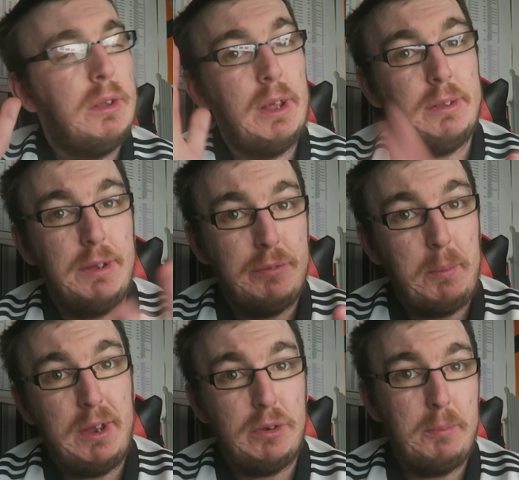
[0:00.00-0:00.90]
That's
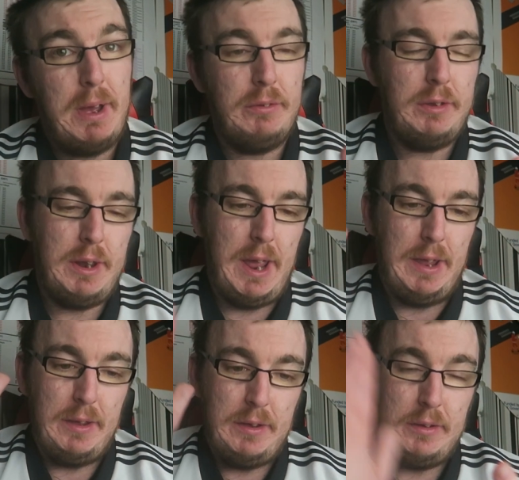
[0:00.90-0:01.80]
information about
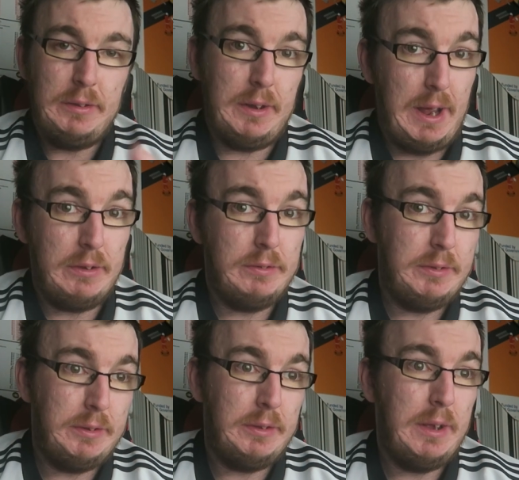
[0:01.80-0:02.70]
today, the
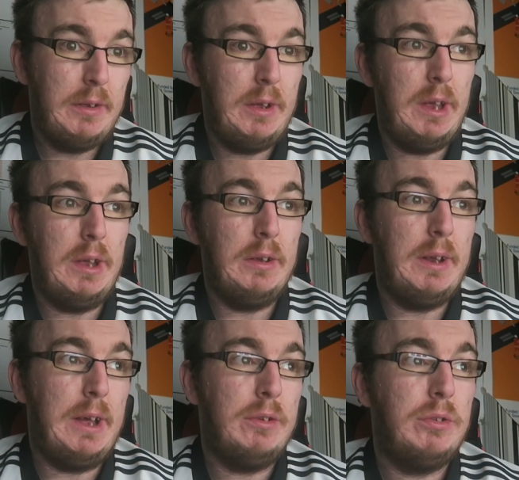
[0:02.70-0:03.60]

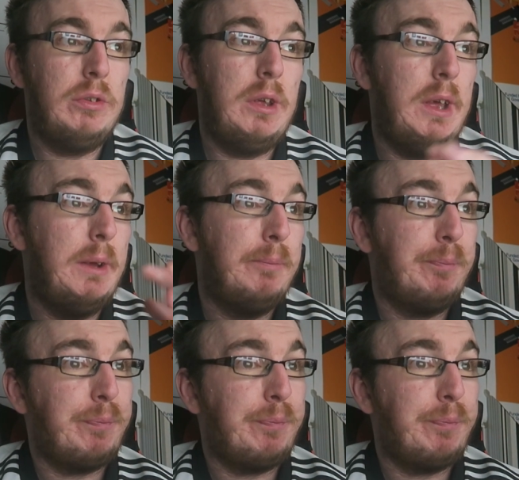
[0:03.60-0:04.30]
last the